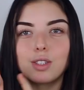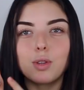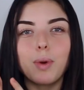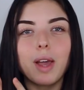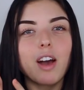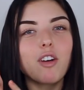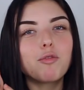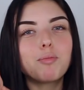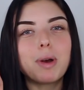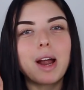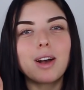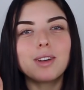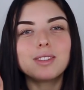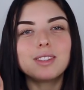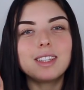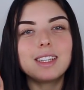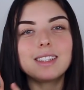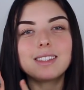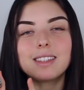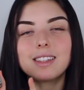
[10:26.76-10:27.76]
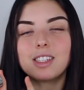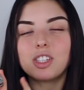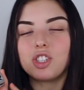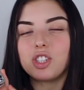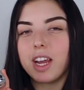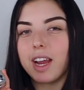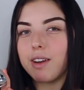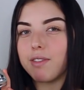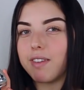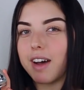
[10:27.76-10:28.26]
So we have Browsings in the
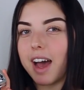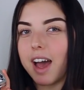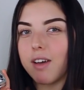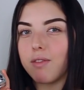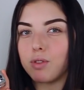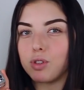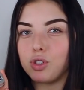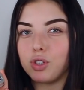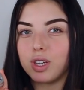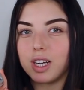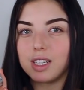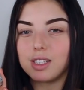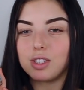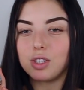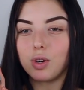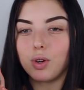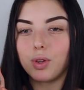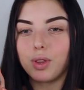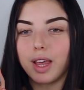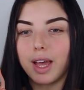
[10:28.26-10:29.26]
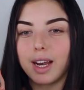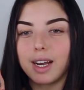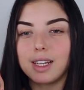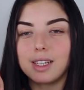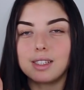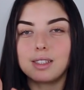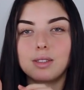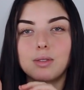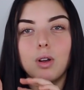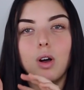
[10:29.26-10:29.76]
shade 5, which you guys know that
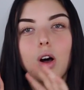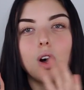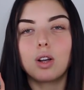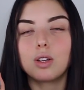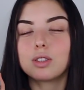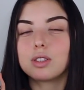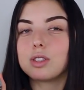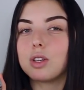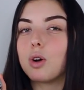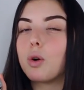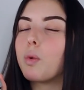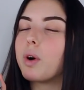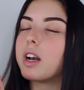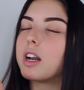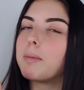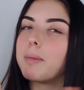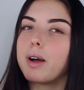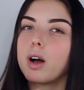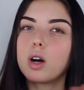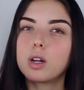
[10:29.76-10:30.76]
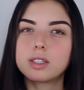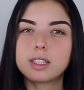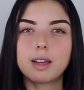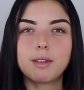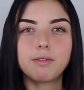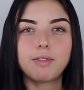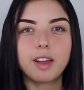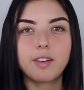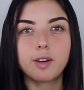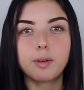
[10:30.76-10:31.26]
is also one of my
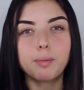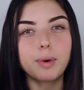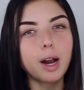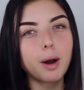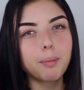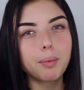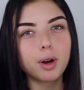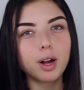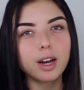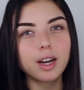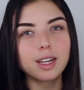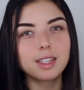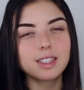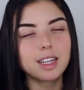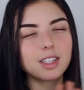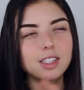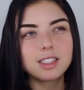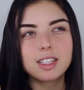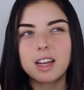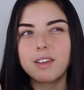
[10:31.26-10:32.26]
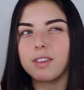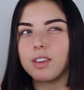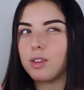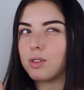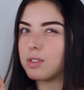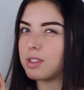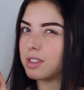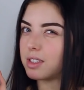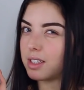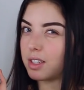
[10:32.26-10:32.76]
all-time favorite brow products. I just haven't
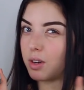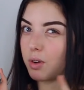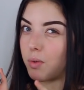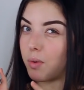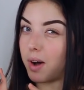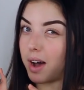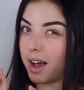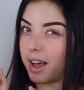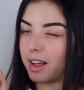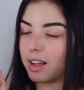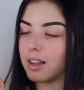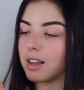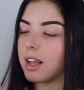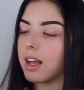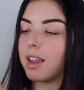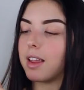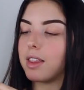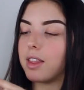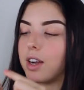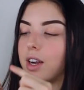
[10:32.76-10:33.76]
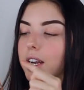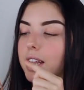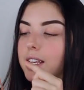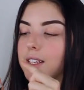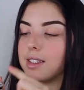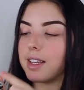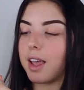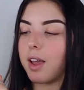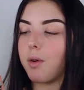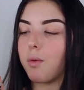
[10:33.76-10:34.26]
used this in a while. There
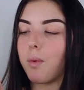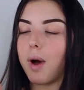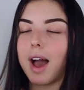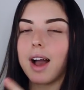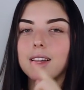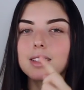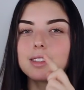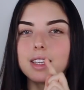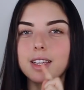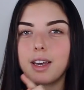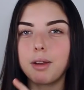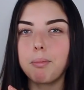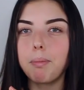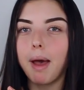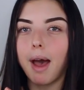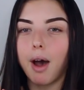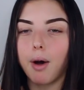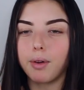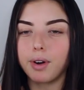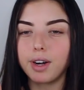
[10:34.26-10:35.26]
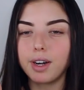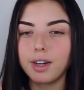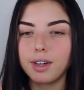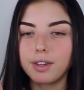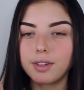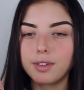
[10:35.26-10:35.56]
is a wax and a powder.